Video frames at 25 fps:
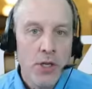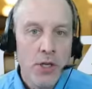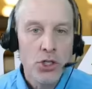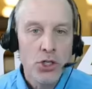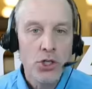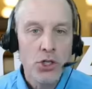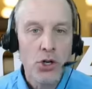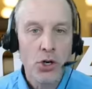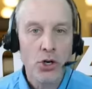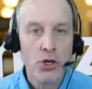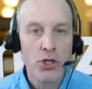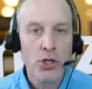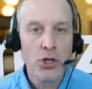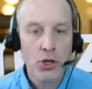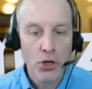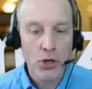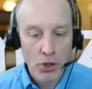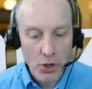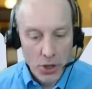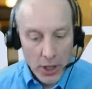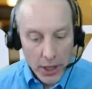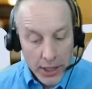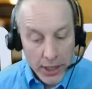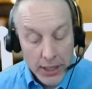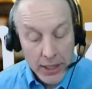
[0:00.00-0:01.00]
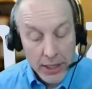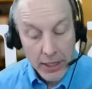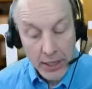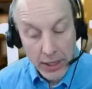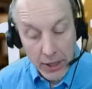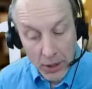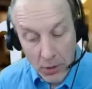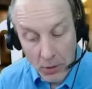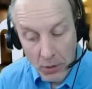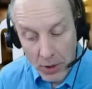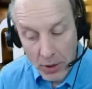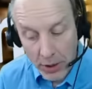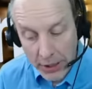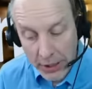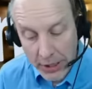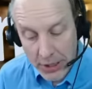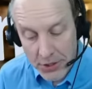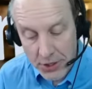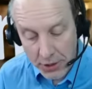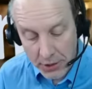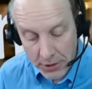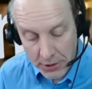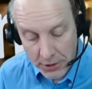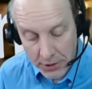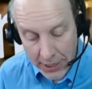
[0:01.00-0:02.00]
Sure. And it is
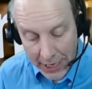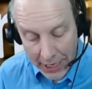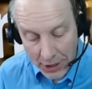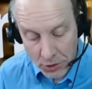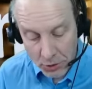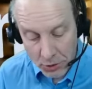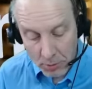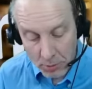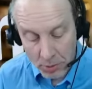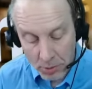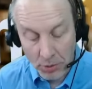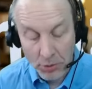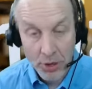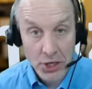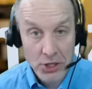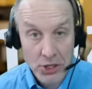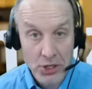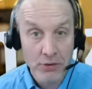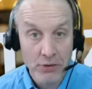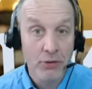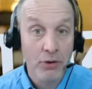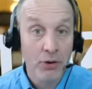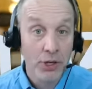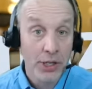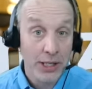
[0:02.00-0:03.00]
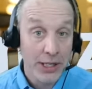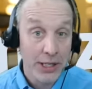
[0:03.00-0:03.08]
a natural progression for an